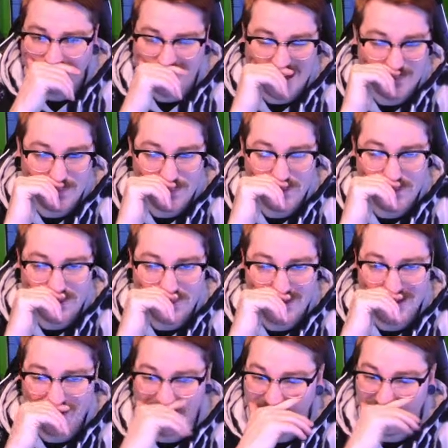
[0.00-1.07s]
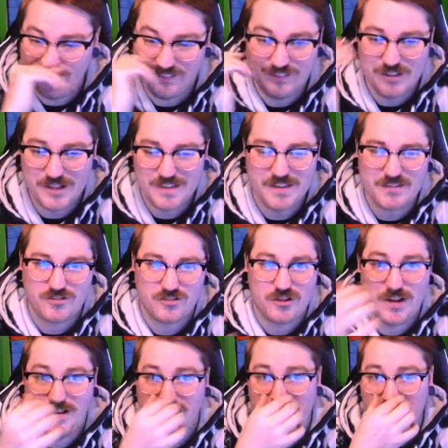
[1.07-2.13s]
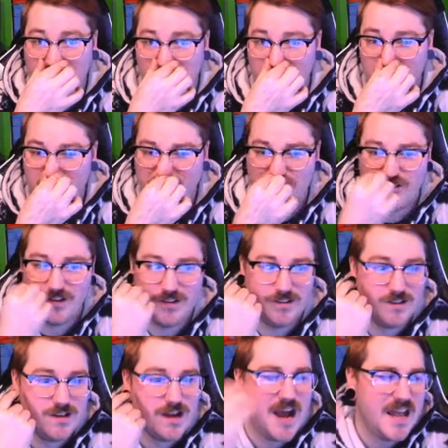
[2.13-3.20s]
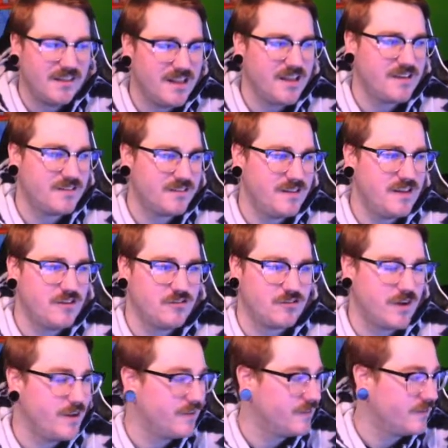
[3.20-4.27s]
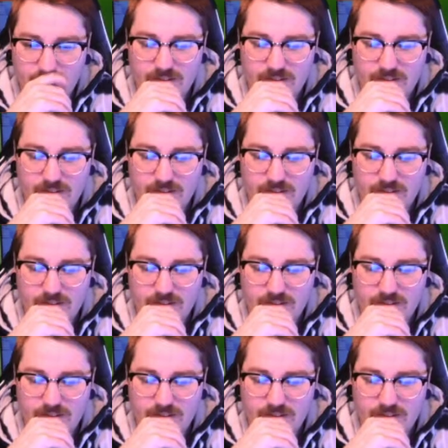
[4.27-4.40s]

I'm gonna put him up here. Look at this trend. I love this trend. I like seeing trends.